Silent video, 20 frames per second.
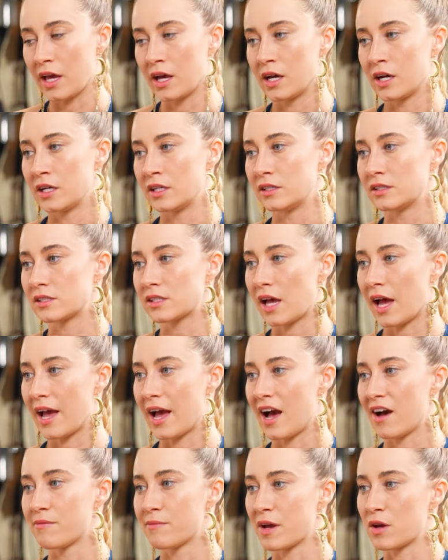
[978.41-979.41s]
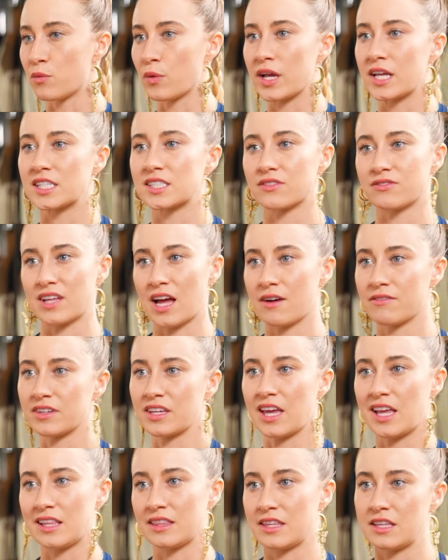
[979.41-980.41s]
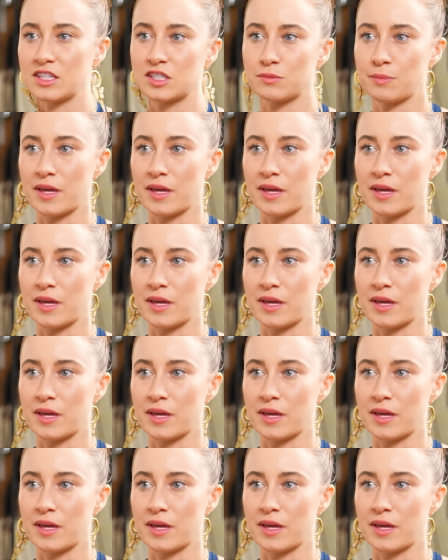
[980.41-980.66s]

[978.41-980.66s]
and I have my ways of navigating these